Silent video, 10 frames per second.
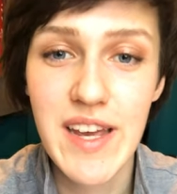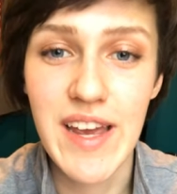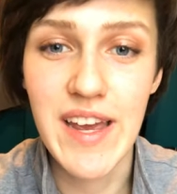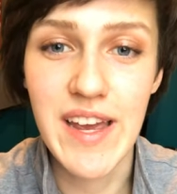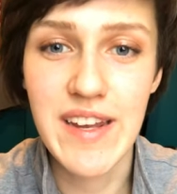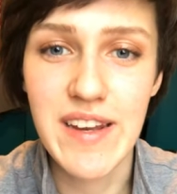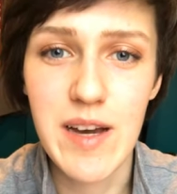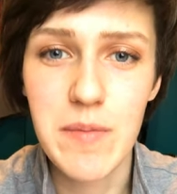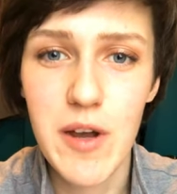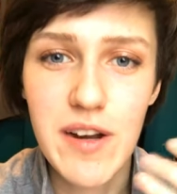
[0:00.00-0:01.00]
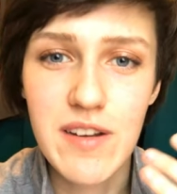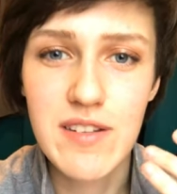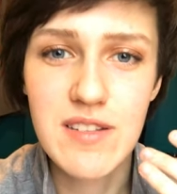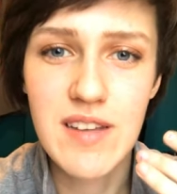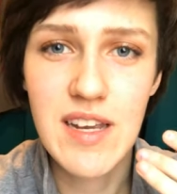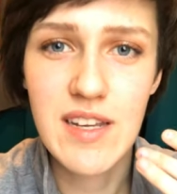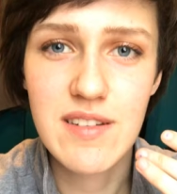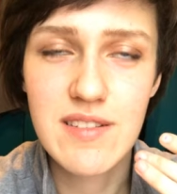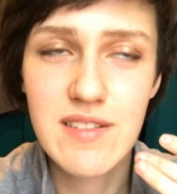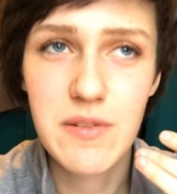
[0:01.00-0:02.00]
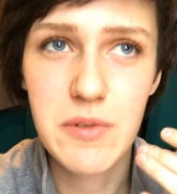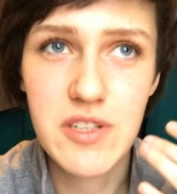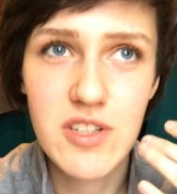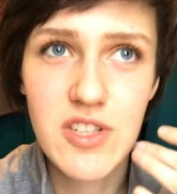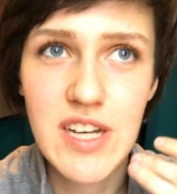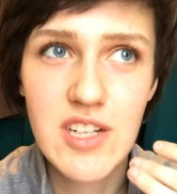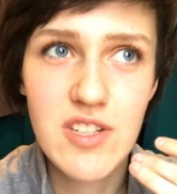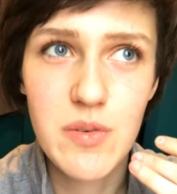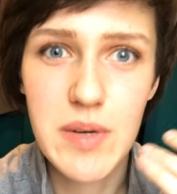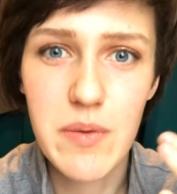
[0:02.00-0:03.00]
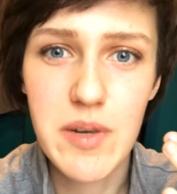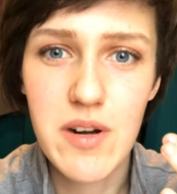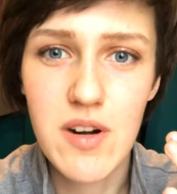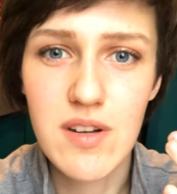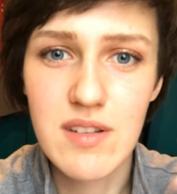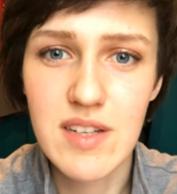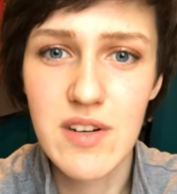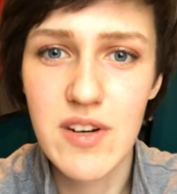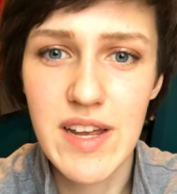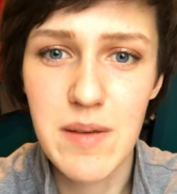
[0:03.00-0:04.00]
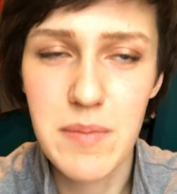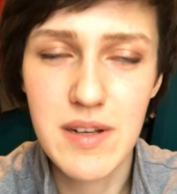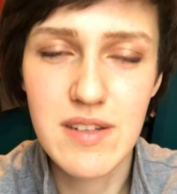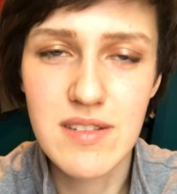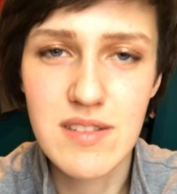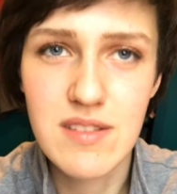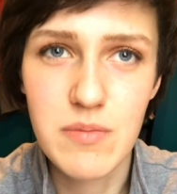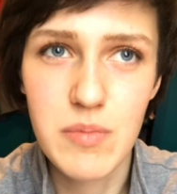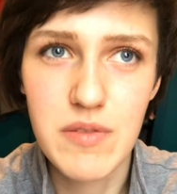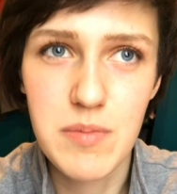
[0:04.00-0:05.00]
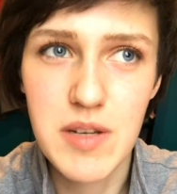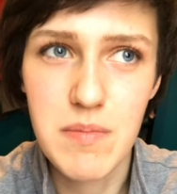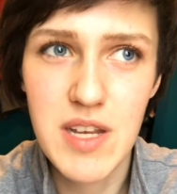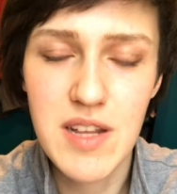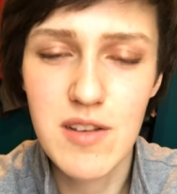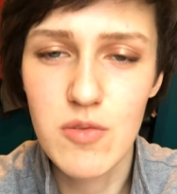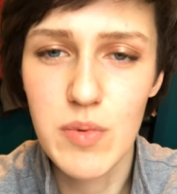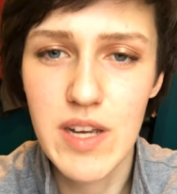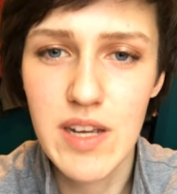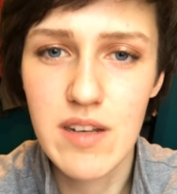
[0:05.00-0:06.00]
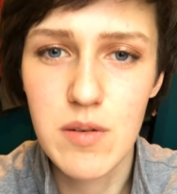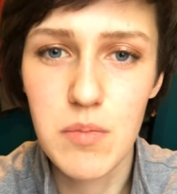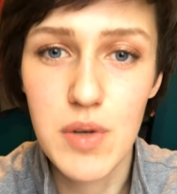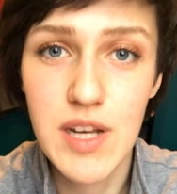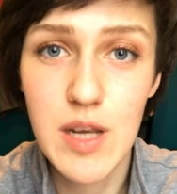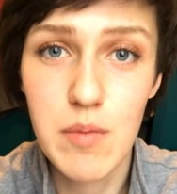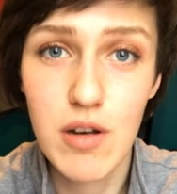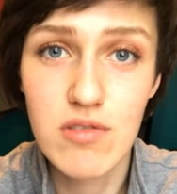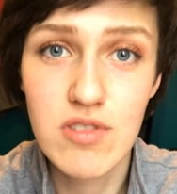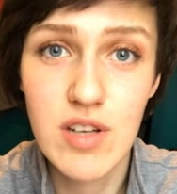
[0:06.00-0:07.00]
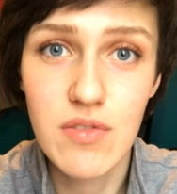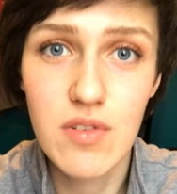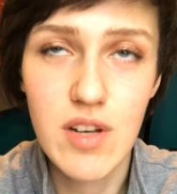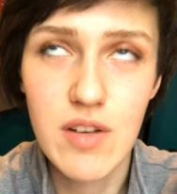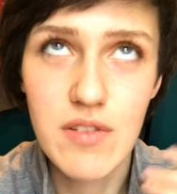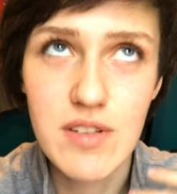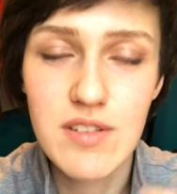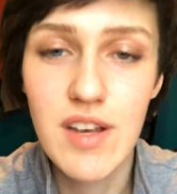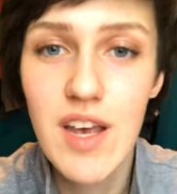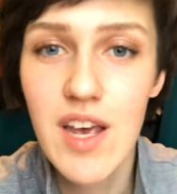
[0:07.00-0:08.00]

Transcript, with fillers: And I'm not gonna say we should change the way we are on the internet because we've been being this way, complaining about this stuff, a lot of us,